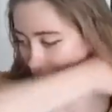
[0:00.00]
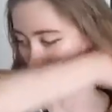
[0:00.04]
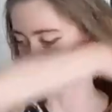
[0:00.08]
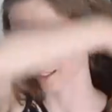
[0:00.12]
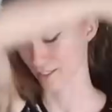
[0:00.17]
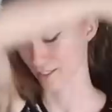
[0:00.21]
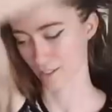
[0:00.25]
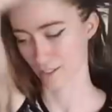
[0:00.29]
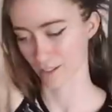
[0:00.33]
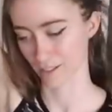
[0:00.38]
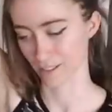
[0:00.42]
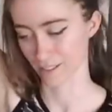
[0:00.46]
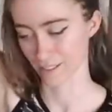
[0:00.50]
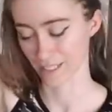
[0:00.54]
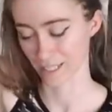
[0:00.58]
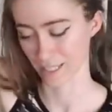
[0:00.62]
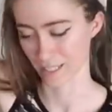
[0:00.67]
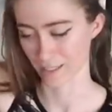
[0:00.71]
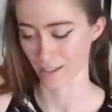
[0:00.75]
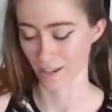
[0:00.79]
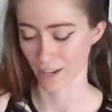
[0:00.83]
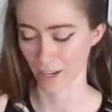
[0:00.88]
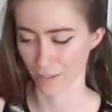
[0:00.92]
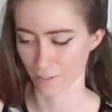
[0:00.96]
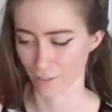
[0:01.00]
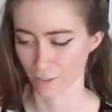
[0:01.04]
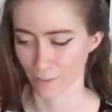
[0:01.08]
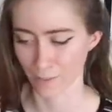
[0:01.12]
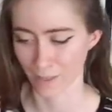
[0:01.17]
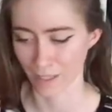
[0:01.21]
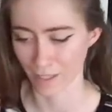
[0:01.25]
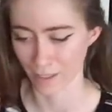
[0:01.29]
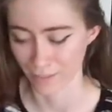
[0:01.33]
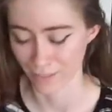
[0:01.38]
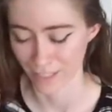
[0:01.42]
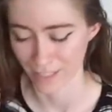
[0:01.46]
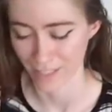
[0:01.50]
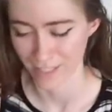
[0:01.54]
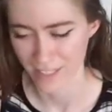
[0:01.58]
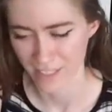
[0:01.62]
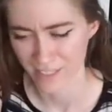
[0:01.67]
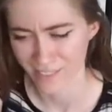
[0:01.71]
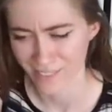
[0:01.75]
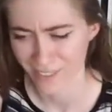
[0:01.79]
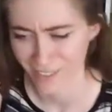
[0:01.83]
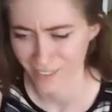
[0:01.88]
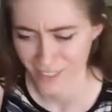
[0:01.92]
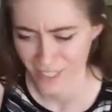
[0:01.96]
canceled on TikTok for being offensive
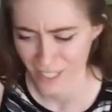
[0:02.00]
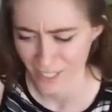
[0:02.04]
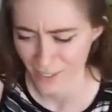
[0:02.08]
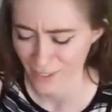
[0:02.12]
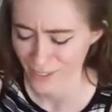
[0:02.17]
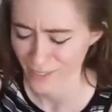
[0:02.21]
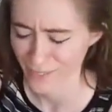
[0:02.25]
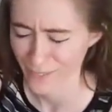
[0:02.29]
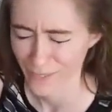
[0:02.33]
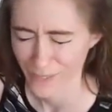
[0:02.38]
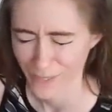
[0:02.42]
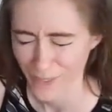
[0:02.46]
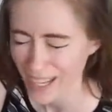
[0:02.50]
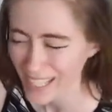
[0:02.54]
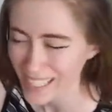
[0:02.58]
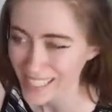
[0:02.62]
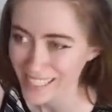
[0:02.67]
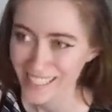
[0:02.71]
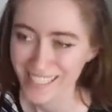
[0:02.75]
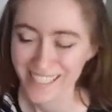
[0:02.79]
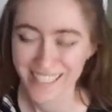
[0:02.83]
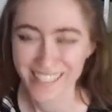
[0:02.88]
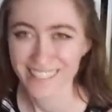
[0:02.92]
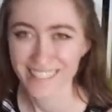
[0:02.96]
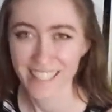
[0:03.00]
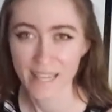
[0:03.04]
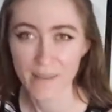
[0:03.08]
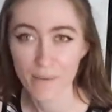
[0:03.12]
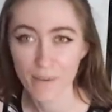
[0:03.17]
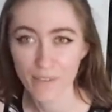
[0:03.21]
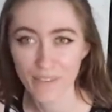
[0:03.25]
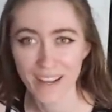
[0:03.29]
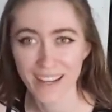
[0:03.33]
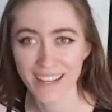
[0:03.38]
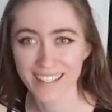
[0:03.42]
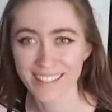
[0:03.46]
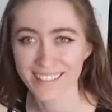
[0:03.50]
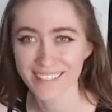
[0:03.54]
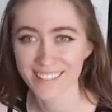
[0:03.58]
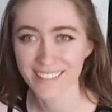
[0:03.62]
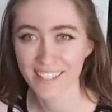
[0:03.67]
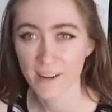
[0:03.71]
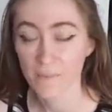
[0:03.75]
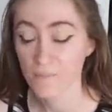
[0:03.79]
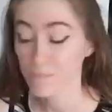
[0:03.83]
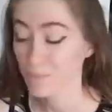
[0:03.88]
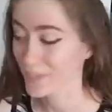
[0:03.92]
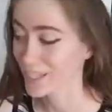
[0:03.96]
and I was like, what? That movie has,
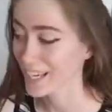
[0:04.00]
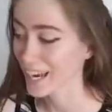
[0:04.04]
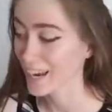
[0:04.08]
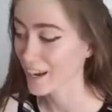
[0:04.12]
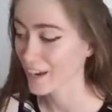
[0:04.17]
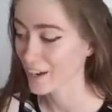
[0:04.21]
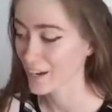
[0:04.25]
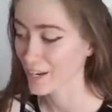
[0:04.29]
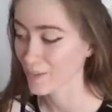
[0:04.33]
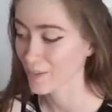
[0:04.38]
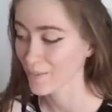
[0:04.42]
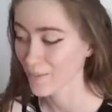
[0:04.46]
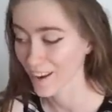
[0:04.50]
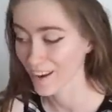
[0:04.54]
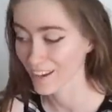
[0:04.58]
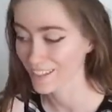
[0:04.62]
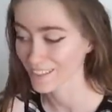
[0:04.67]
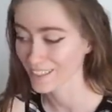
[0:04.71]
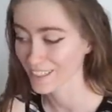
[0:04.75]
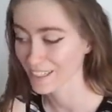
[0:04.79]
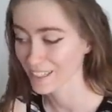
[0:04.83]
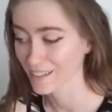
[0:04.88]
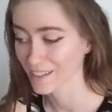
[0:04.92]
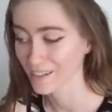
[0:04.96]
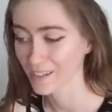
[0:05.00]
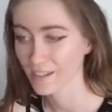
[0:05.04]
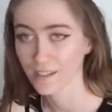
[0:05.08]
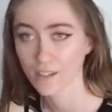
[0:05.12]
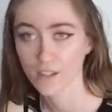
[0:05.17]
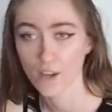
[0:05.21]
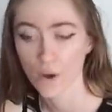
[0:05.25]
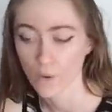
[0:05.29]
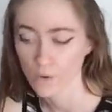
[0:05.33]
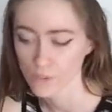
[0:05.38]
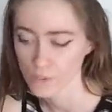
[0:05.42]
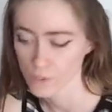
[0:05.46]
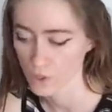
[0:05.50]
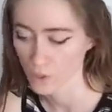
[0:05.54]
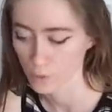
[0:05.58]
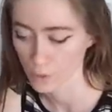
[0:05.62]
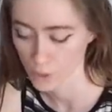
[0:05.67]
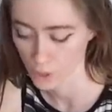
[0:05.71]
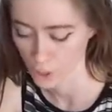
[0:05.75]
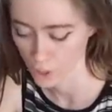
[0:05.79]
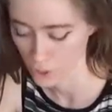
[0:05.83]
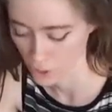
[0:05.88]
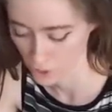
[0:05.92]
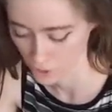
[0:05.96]
like I unironically, no, it was a normal
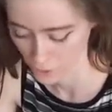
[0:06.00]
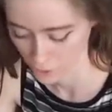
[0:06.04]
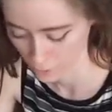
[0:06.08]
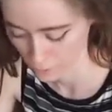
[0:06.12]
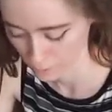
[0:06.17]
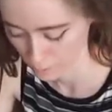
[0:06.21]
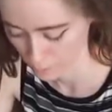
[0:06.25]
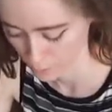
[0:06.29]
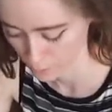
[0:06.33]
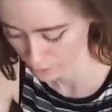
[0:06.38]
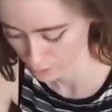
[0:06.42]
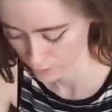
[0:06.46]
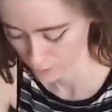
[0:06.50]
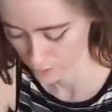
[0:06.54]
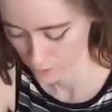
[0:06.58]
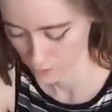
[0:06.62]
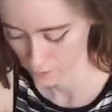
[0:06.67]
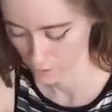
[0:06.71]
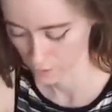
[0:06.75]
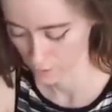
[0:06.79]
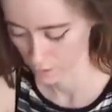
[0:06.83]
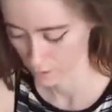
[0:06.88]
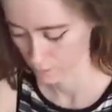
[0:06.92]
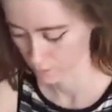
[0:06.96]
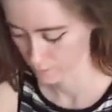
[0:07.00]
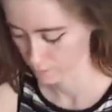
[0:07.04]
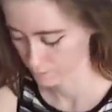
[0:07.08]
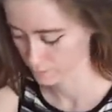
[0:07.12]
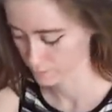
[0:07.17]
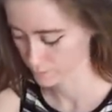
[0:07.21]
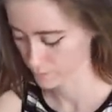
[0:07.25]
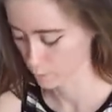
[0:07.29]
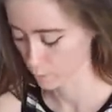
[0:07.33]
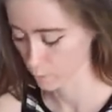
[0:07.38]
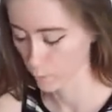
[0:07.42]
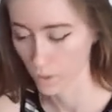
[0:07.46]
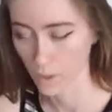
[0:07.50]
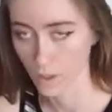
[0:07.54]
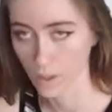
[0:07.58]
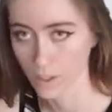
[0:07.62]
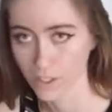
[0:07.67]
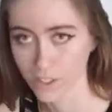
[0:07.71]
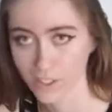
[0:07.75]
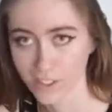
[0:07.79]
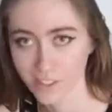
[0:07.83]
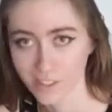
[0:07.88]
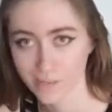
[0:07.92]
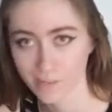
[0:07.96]
charger. You're plugged into the, the wall.
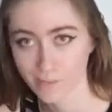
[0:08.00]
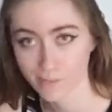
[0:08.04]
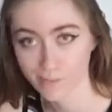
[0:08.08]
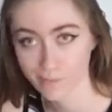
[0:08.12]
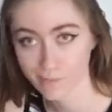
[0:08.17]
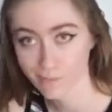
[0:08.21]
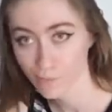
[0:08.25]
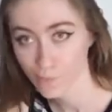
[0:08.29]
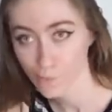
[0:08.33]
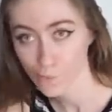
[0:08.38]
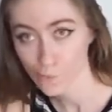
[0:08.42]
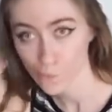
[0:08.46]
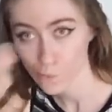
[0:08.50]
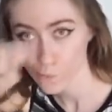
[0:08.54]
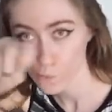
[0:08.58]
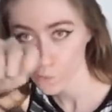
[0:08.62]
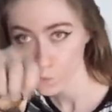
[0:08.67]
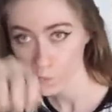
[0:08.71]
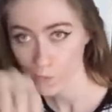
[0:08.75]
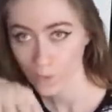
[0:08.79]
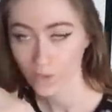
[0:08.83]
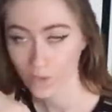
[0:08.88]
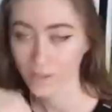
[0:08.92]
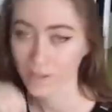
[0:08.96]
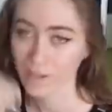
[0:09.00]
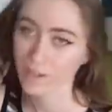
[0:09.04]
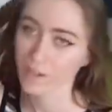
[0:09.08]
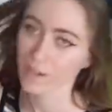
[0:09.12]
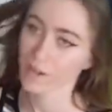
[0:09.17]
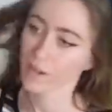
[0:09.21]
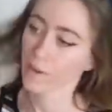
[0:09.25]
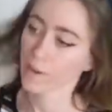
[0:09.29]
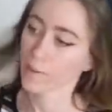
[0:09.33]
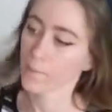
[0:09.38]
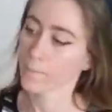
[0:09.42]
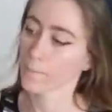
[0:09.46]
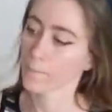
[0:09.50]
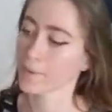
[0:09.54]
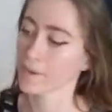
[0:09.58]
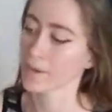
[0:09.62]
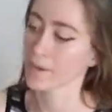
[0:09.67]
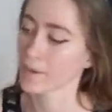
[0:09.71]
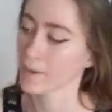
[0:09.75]
I just, but